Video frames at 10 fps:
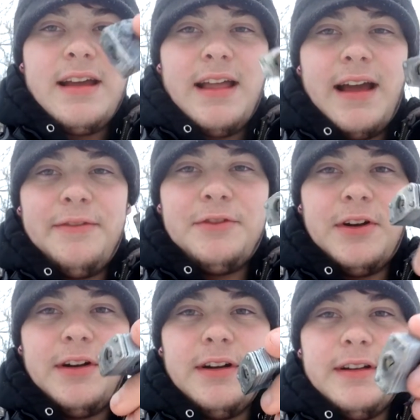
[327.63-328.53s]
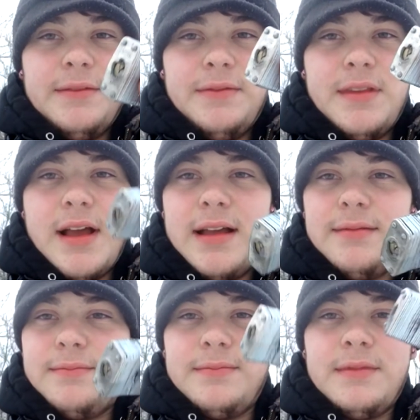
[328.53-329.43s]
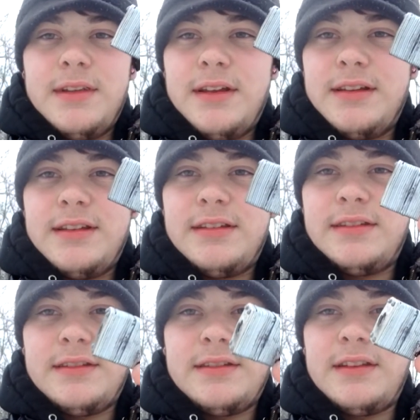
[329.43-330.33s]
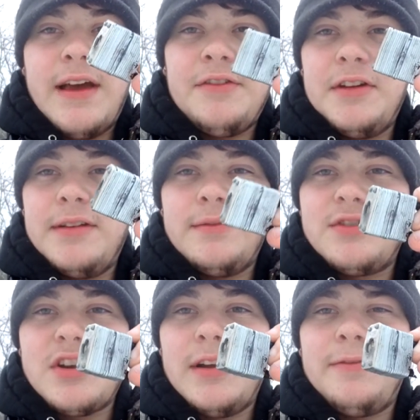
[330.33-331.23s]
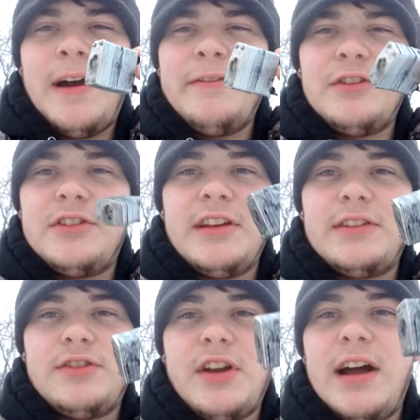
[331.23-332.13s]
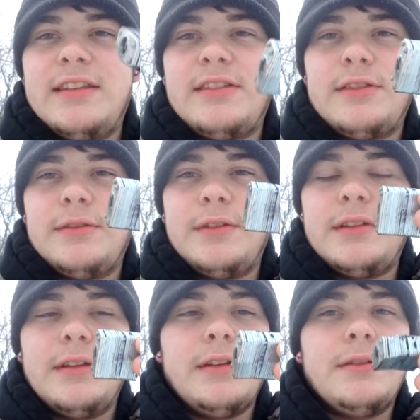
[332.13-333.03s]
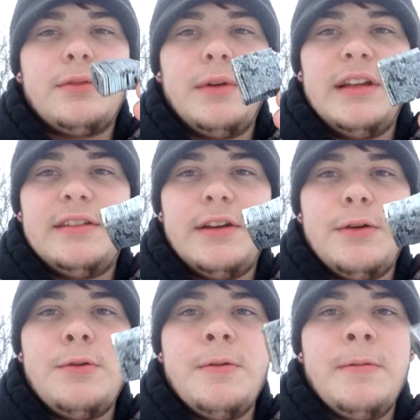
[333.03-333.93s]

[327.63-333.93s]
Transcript: after seven, five or six shots with the 22,